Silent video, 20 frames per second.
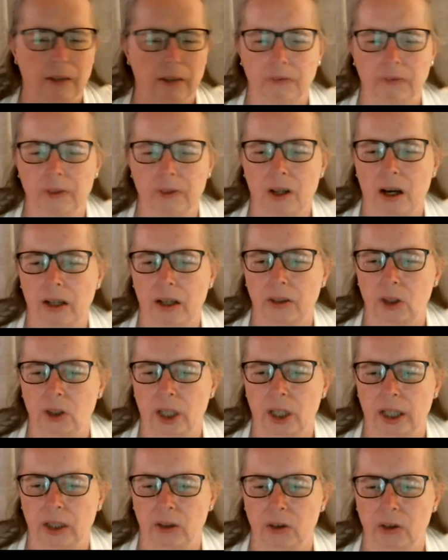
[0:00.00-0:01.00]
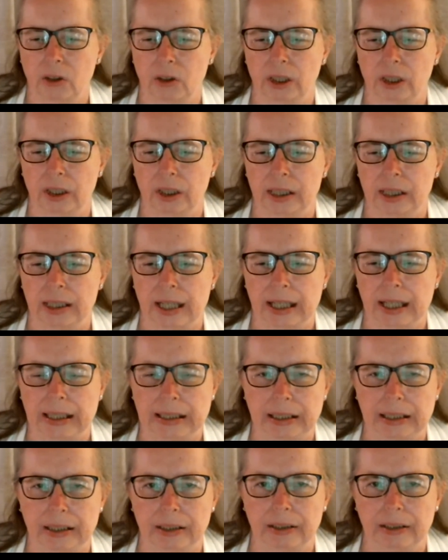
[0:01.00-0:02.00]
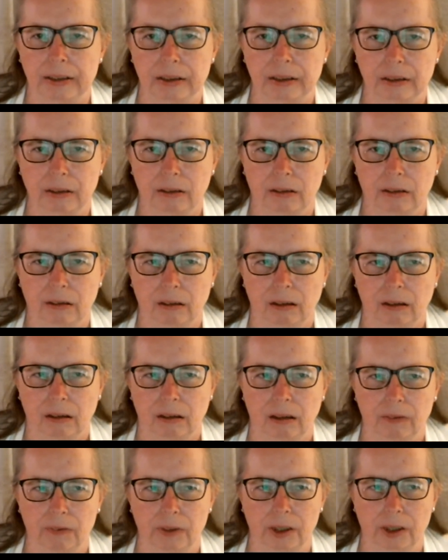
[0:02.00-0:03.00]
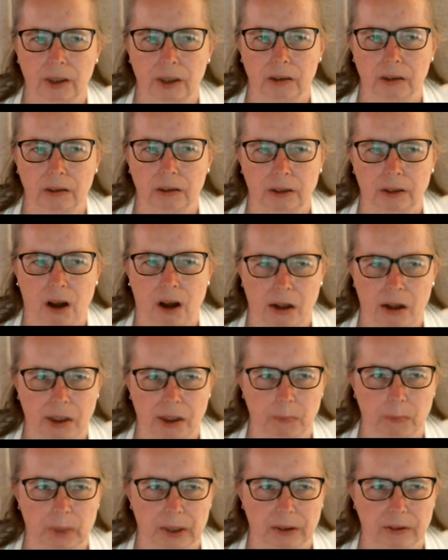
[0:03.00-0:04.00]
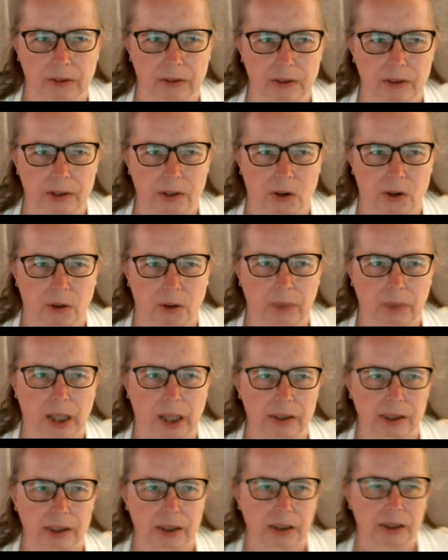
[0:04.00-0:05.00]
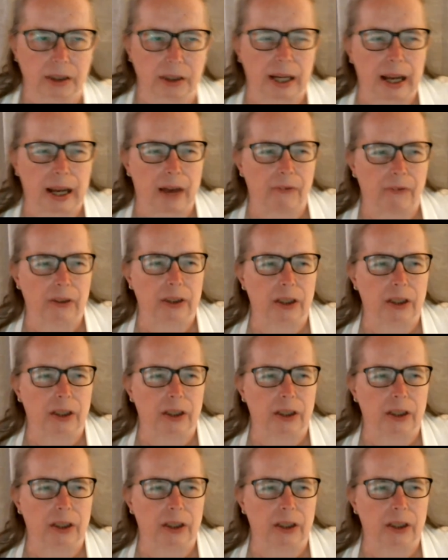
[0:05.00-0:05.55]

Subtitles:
have not changed the date of the document. So I'm guessing that they haven't